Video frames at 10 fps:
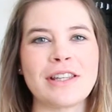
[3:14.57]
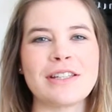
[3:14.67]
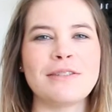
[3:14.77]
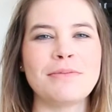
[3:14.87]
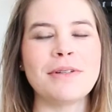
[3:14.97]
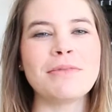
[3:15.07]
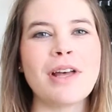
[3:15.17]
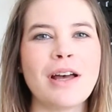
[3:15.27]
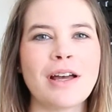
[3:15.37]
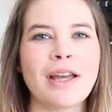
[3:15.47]
the symptom
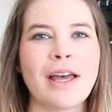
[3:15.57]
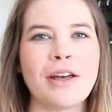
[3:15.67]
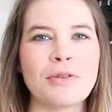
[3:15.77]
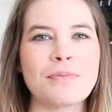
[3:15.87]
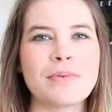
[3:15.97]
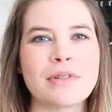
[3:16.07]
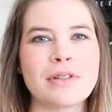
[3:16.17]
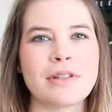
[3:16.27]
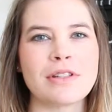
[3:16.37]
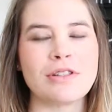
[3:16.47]
log helps
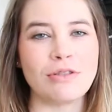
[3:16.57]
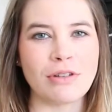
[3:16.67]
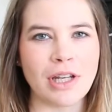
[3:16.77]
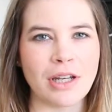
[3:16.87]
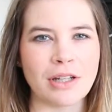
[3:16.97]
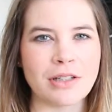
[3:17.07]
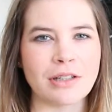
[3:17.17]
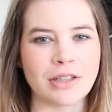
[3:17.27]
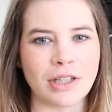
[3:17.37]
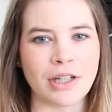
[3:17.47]
the student
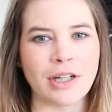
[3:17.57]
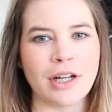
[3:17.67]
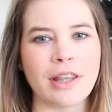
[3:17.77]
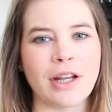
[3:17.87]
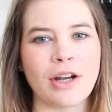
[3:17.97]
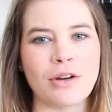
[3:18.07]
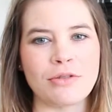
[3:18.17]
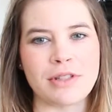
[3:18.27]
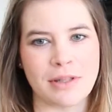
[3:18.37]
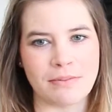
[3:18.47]
to learn their
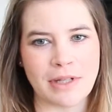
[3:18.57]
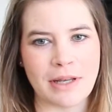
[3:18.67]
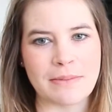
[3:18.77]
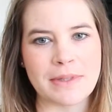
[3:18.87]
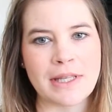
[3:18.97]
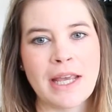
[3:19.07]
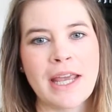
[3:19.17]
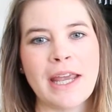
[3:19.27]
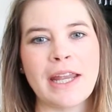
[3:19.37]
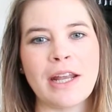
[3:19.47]
own symptoms,
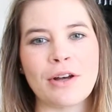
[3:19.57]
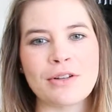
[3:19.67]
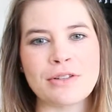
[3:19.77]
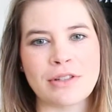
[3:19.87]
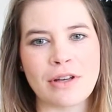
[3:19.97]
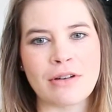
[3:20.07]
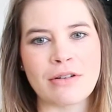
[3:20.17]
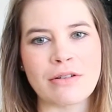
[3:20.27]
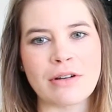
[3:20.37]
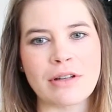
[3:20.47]
and it
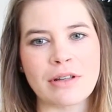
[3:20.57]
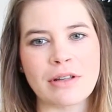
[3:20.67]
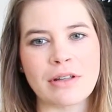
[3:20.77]
also